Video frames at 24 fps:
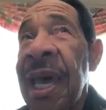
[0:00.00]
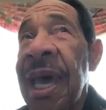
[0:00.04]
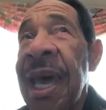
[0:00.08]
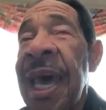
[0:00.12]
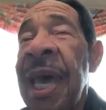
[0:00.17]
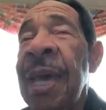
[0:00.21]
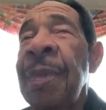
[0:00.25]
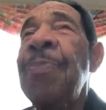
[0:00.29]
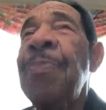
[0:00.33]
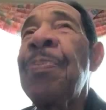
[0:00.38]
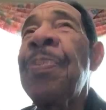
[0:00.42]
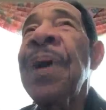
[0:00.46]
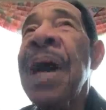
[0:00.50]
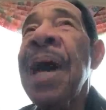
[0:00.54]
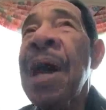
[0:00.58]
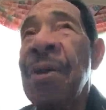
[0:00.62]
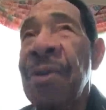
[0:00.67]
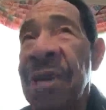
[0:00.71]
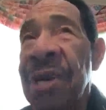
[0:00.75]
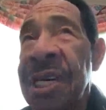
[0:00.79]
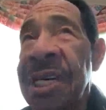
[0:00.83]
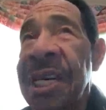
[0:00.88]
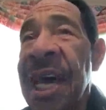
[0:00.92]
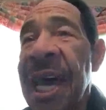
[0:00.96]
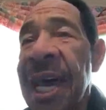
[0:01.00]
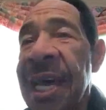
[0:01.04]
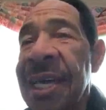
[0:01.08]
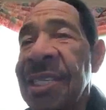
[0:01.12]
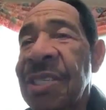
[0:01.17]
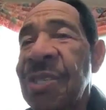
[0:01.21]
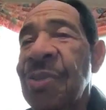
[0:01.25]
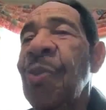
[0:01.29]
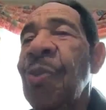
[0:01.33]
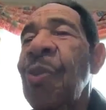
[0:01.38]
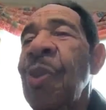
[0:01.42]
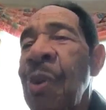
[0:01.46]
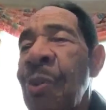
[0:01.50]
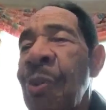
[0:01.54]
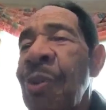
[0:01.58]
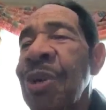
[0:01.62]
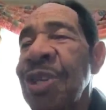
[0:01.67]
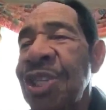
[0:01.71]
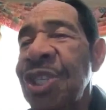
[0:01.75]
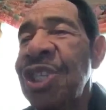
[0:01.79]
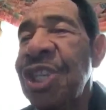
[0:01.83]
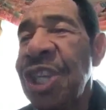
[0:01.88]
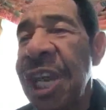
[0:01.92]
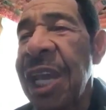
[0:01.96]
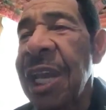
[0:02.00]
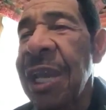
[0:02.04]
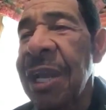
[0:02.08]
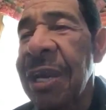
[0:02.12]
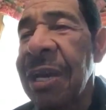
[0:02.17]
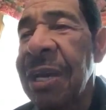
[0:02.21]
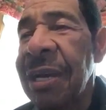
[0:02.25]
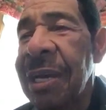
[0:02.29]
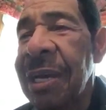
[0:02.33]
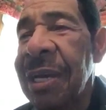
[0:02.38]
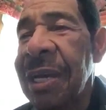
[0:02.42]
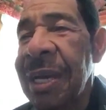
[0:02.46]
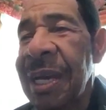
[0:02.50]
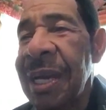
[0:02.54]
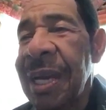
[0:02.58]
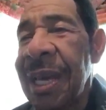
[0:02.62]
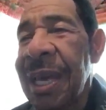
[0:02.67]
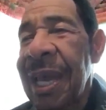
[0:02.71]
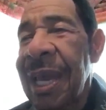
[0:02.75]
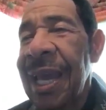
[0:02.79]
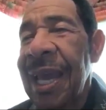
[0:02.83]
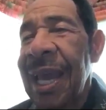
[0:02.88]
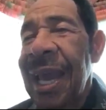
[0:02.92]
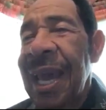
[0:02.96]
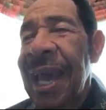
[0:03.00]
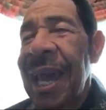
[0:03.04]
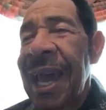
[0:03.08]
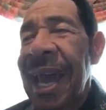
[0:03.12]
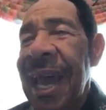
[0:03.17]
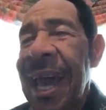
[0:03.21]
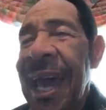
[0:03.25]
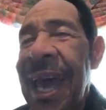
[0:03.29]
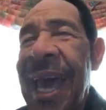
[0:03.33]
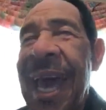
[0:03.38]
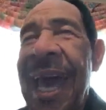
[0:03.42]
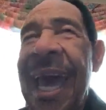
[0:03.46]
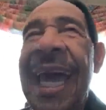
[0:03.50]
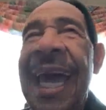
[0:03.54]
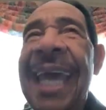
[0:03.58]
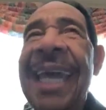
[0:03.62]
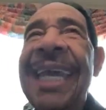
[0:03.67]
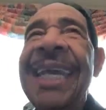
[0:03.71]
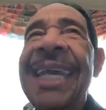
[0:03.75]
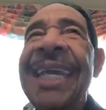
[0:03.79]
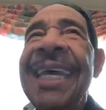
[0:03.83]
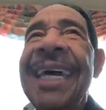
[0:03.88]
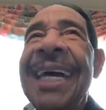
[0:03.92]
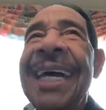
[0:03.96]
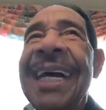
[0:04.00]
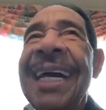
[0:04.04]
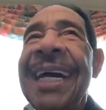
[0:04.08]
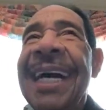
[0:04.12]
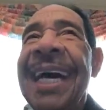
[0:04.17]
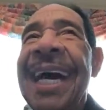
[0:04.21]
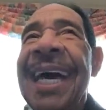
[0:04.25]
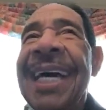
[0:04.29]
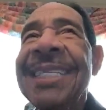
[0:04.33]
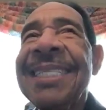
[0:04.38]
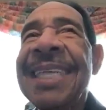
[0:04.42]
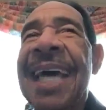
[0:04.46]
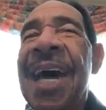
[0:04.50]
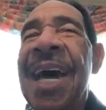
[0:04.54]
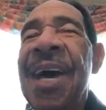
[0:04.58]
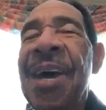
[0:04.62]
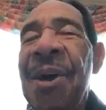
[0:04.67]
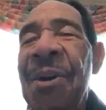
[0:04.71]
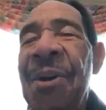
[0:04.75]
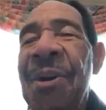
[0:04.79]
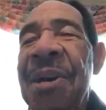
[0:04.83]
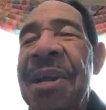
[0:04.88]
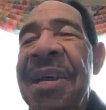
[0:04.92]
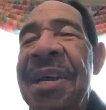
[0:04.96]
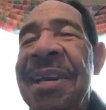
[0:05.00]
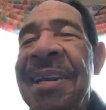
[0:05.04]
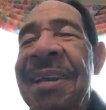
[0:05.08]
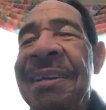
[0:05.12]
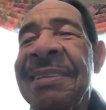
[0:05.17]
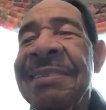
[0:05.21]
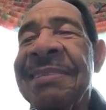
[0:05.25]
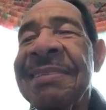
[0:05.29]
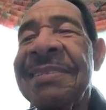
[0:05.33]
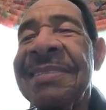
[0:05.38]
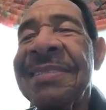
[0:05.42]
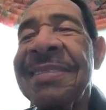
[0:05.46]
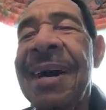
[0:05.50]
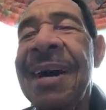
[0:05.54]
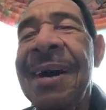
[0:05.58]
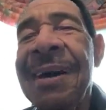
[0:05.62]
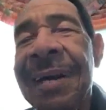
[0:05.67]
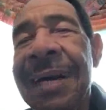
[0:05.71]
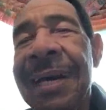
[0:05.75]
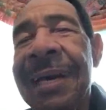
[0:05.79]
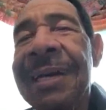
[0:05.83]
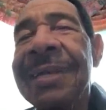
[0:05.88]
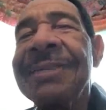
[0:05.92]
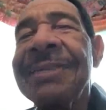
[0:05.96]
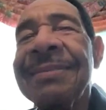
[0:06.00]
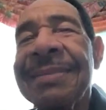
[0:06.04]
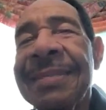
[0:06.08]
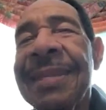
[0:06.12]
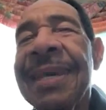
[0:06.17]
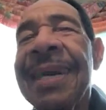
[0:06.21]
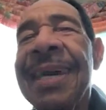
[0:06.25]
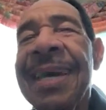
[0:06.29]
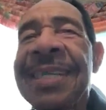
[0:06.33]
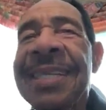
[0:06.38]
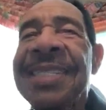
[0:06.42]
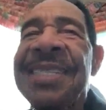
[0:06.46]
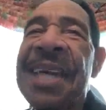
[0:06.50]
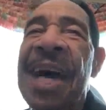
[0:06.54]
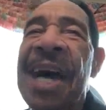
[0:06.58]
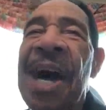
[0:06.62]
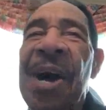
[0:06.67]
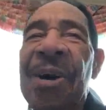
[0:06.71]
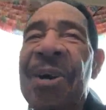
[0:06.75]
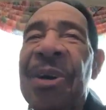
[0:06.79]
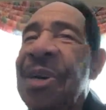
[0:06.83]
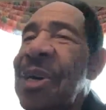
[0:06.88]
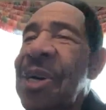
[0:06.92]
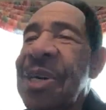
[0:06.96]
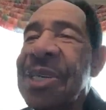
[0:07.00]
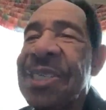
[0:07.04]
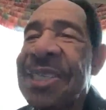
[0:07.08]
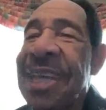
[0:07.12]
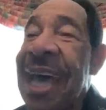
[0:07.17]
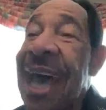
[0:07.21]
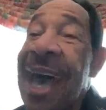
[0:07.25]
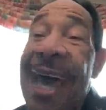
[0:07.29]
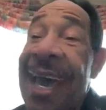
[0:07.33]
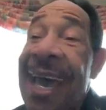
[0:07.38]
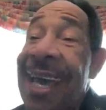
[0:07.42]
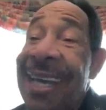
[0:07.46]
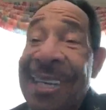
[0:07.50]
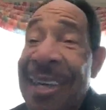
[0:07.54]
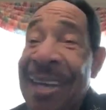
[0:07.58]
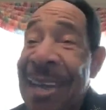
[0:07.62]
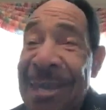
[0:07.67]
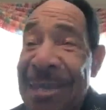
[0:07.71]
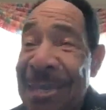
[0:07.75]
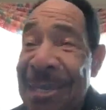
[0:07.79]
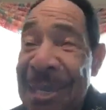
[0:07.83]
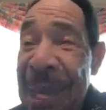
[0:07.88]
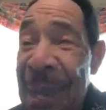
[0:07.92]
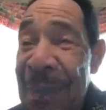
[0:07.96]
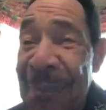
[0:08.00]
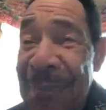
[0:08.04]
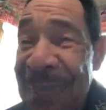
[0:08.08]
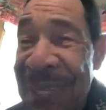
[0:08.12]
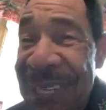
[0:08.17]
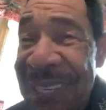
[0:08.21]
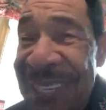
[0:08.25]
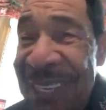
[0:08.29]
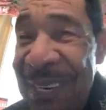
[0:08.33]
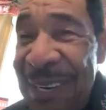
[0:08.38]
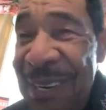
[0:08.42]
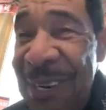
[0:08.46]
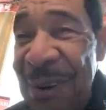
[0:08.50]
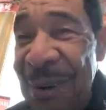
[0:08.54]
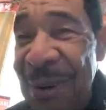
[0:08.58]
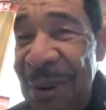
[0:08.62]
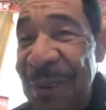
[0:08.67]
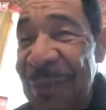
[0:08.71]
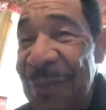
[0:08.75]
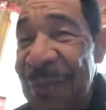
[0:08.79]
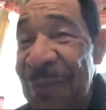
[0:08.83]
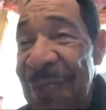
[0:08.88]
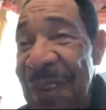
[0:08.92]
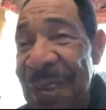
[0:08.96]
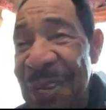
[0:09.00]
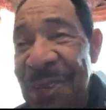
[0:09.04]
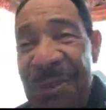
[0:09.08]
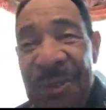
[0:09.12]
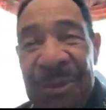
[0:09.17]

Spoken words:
and paradise we will share. And as I heard it and sung it, it sounded good, so I had to accept it. You know, it fit